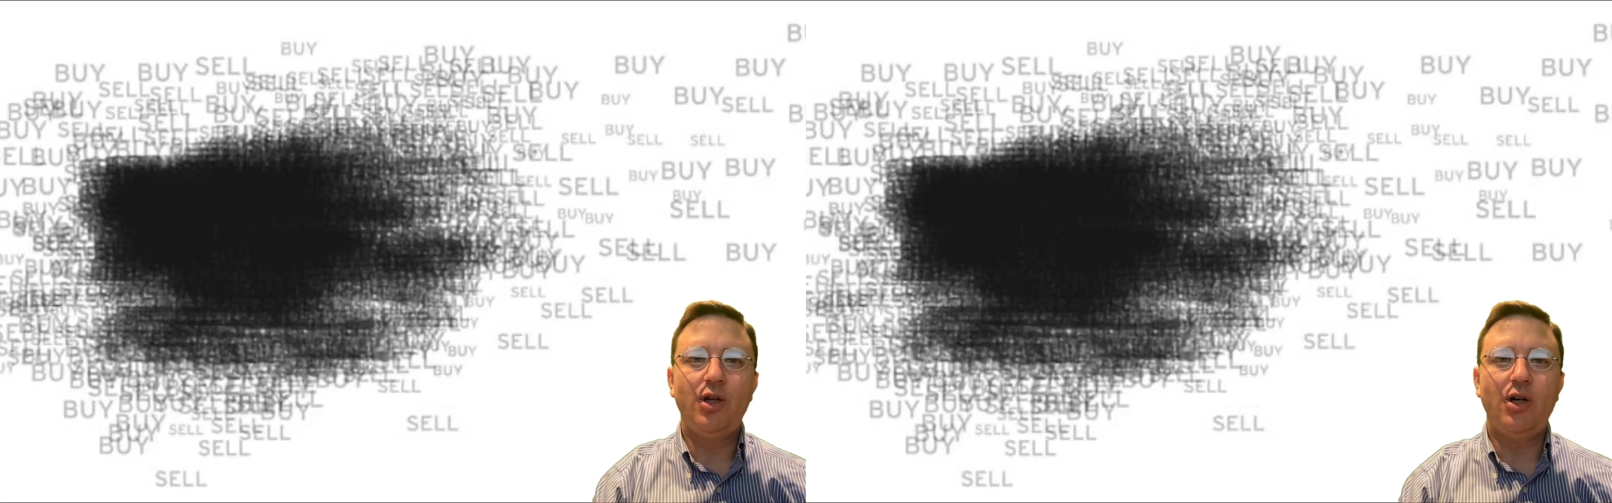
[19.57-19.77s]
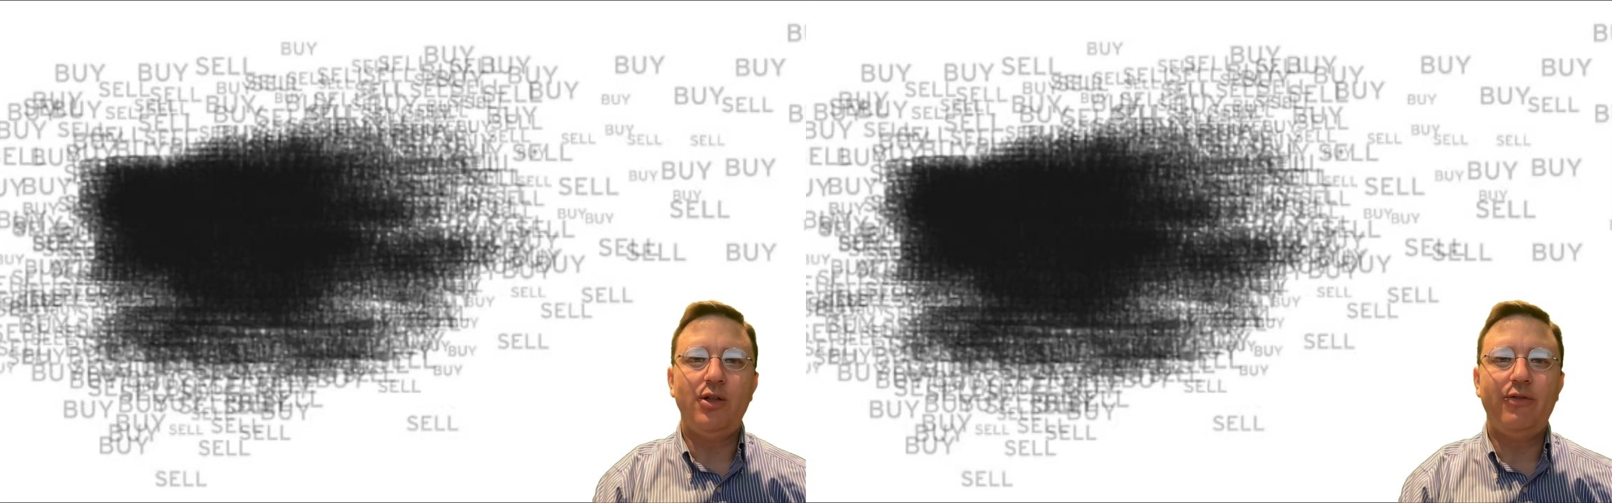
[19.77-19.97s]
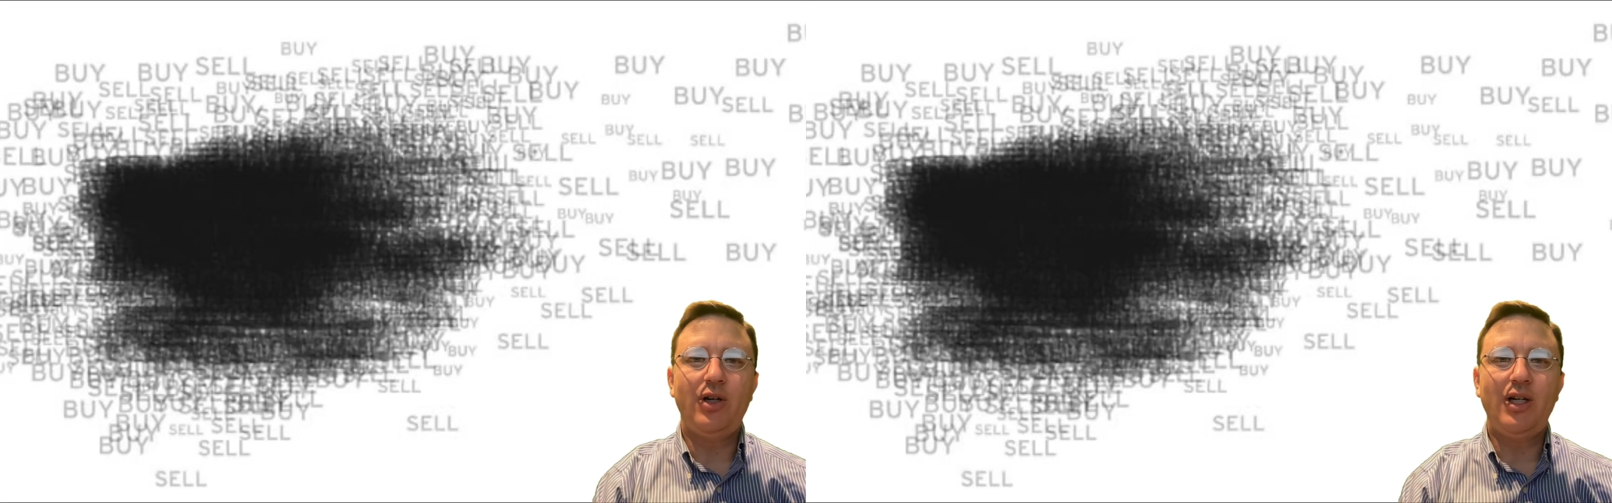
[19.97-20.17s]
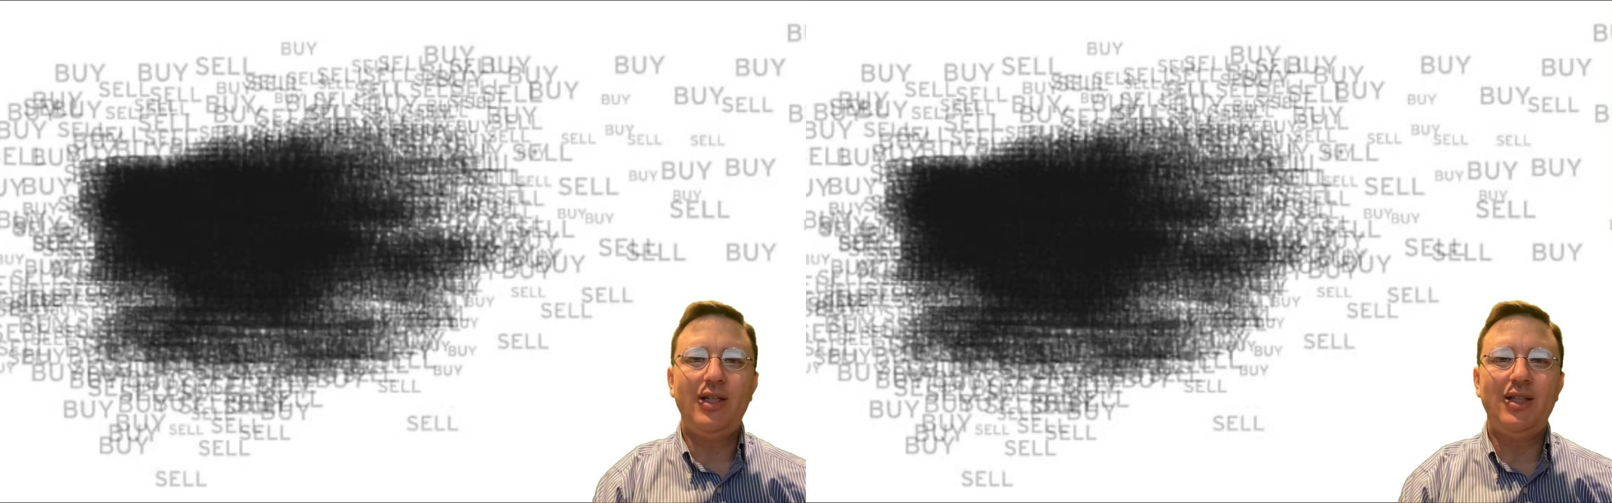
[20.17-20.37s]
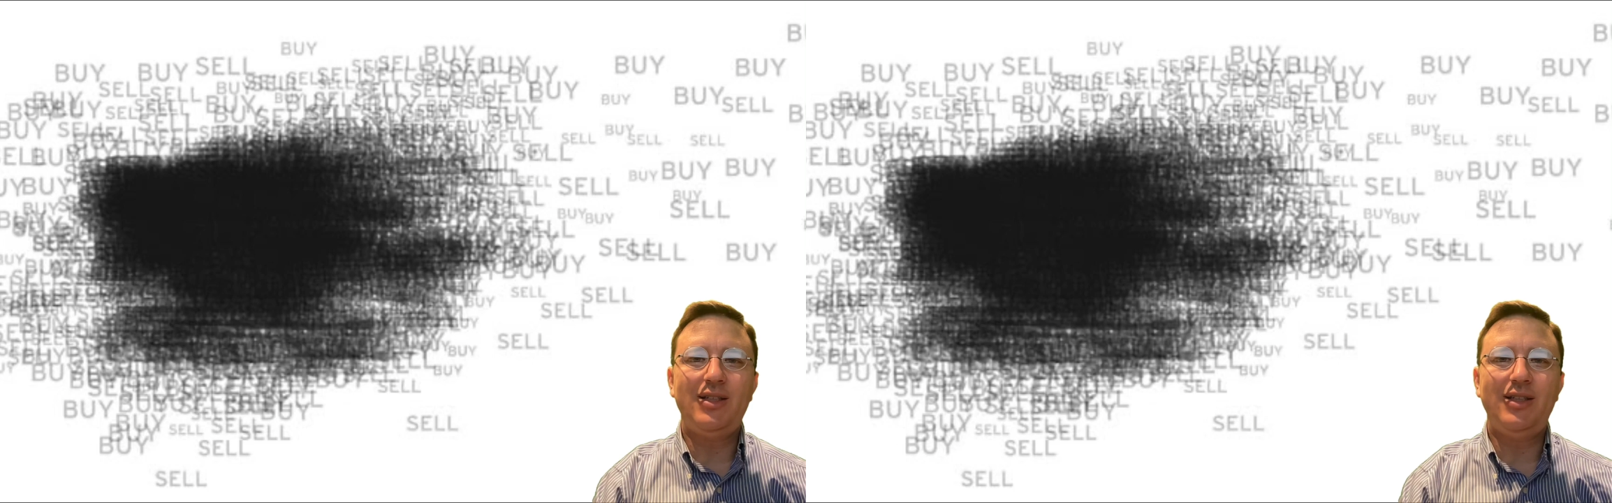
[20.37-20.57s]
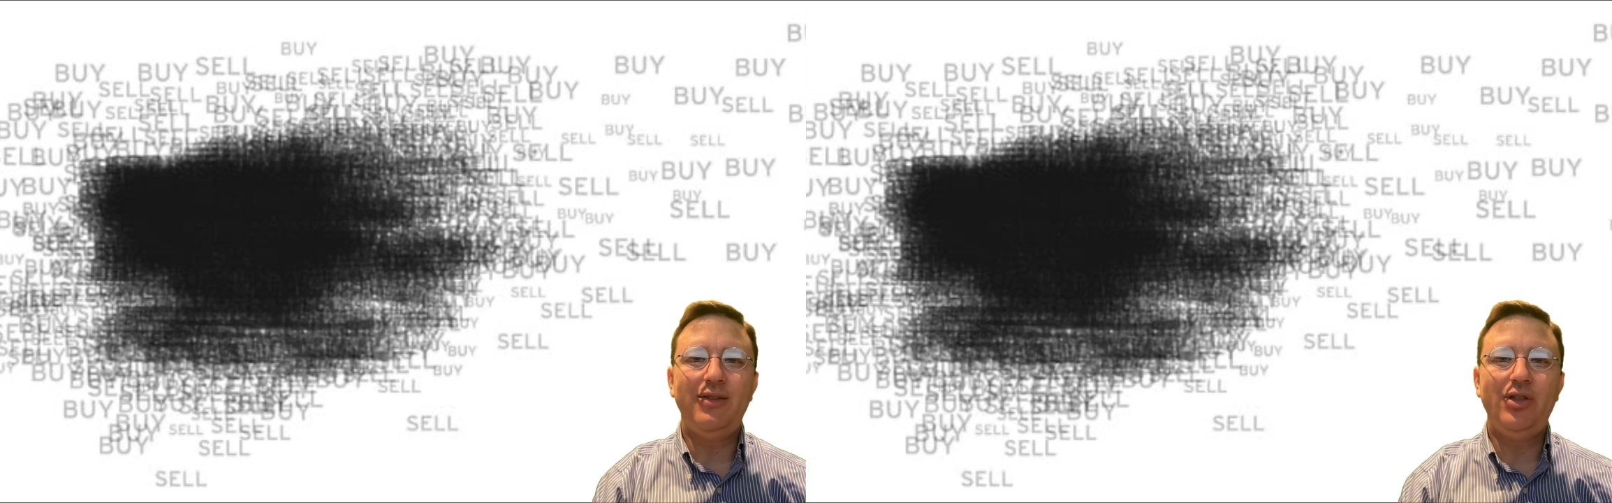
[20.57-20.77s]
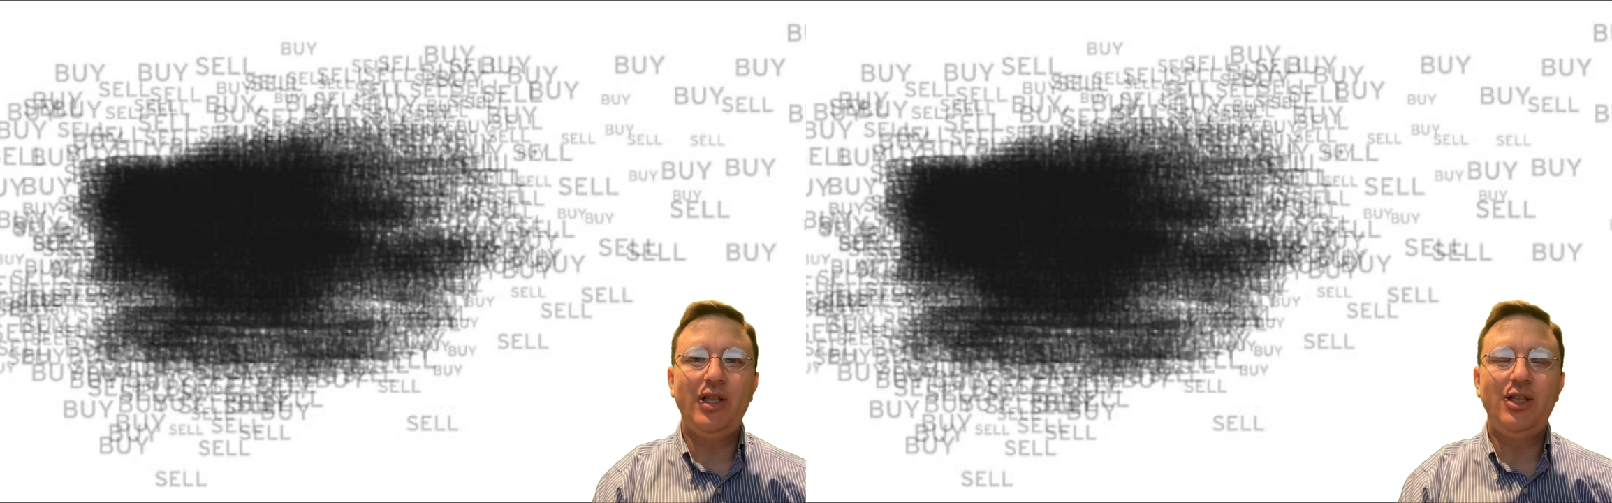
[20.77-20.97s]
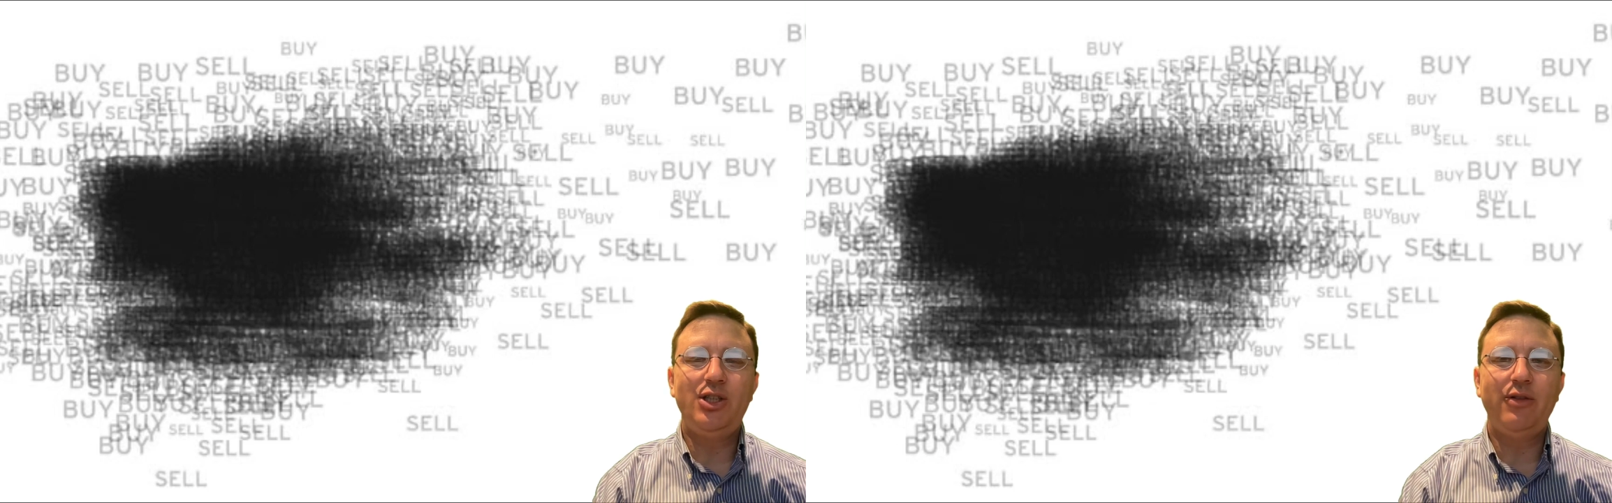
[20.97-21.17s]
are defined as
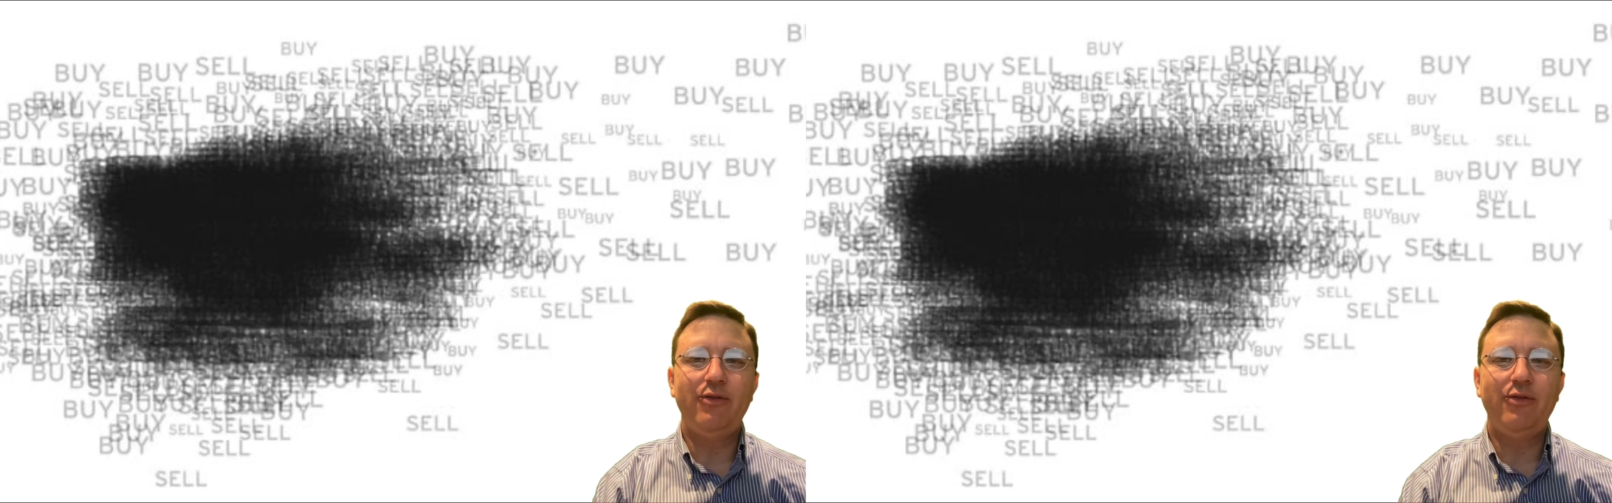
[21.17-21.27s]
deviation